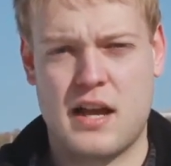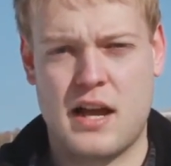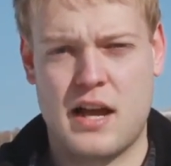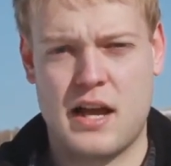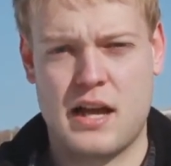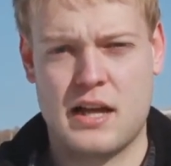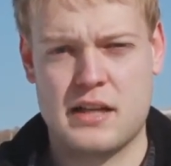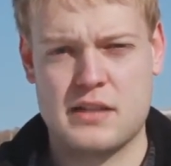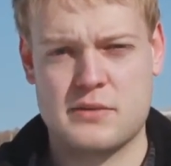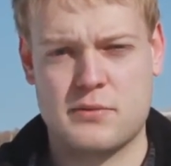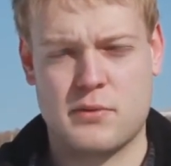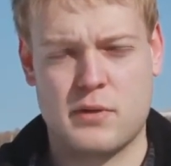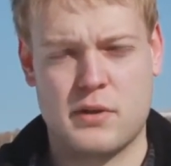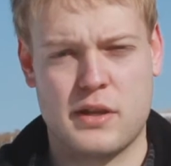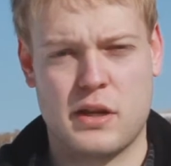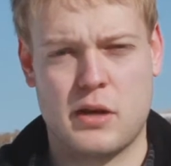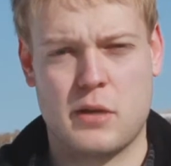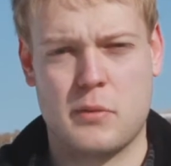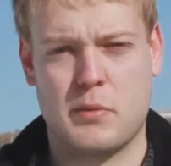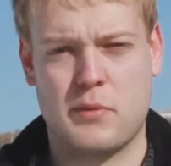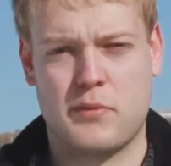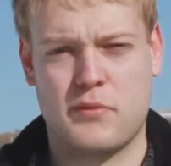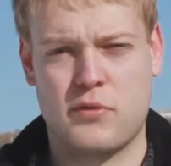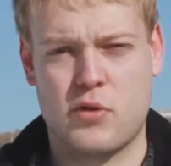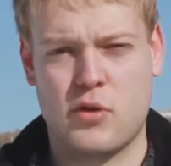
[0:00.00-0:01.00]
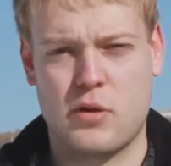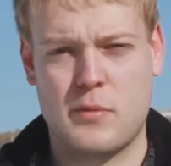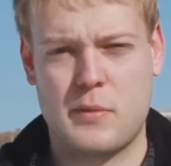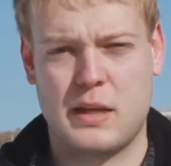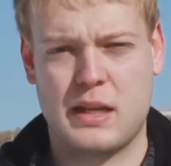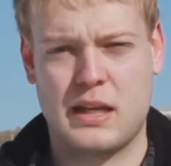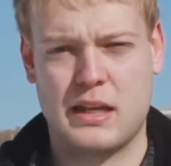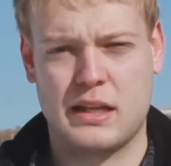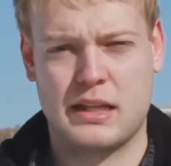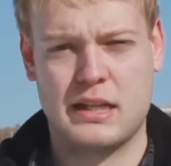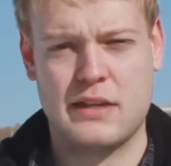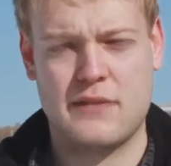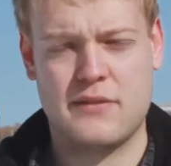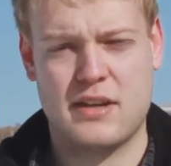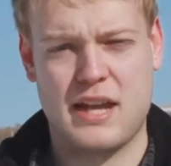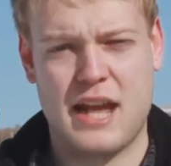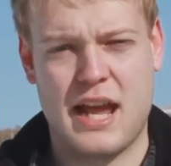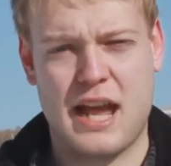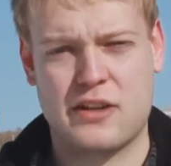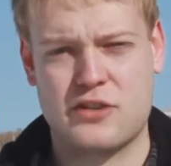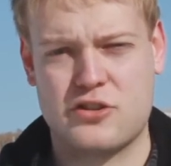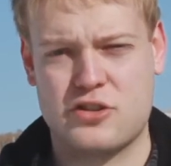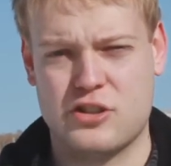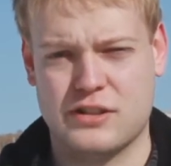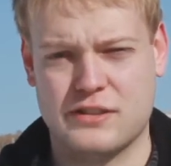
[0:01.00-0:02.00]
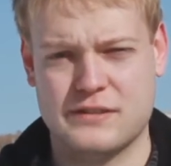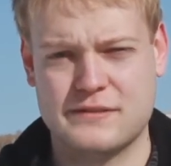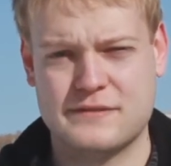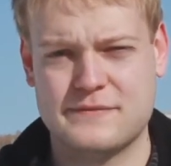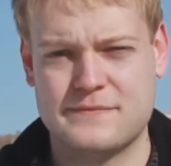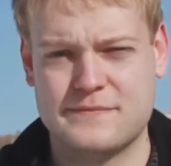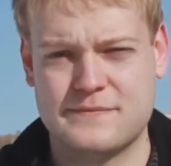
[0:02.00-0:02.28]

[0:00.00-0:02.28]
eyes while they are performing a given action.